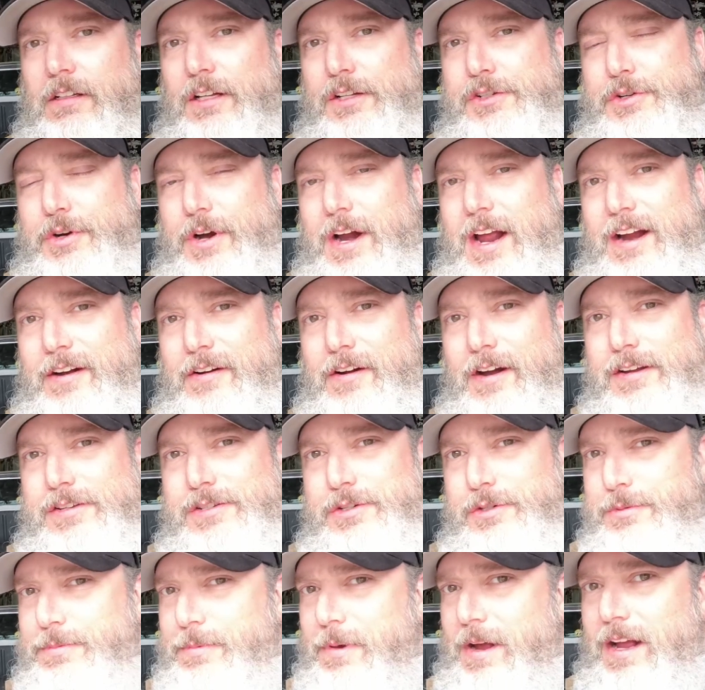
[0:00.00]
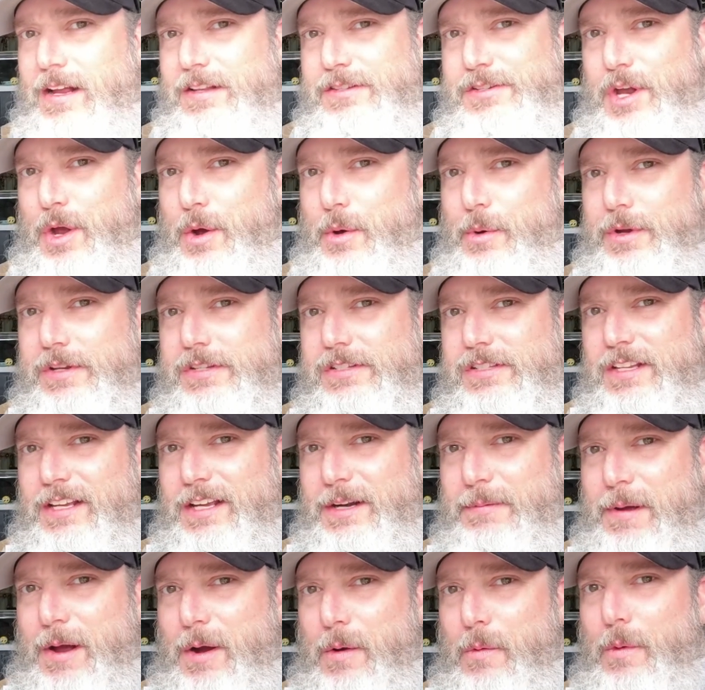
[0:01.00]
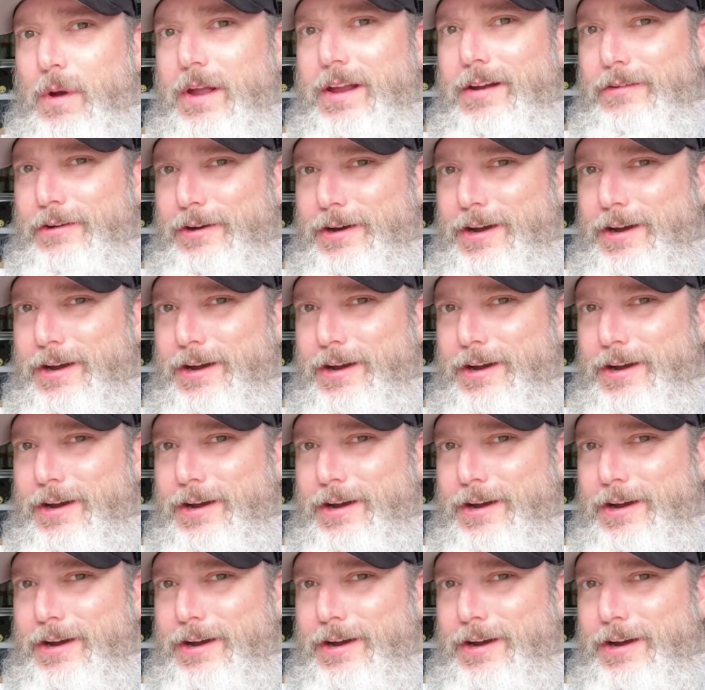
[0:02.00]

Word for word: The drag racer's mind's always thinking about weight